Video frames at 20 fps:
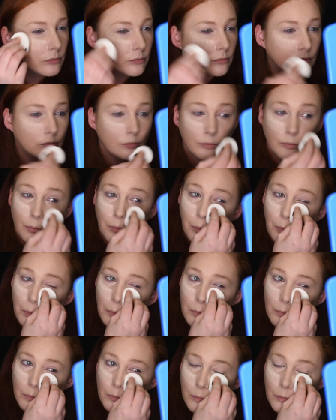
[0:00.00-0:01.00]

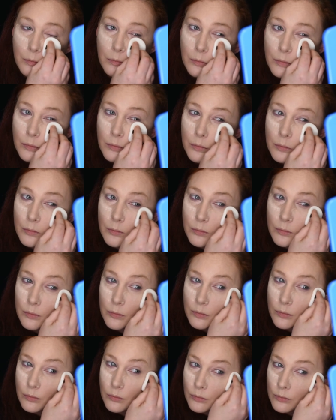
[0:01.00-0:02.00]

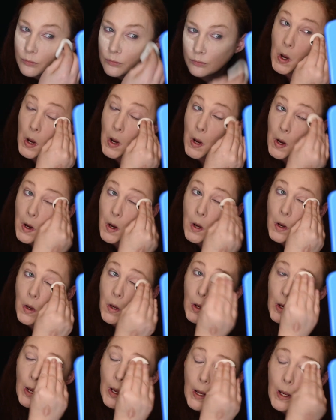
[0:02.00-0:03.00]

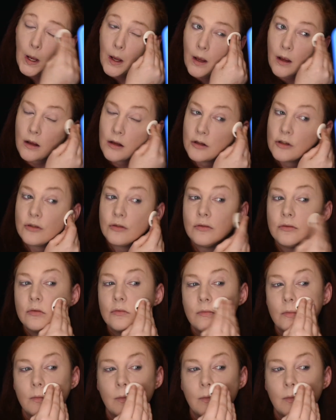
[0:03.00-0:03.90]
[no speech]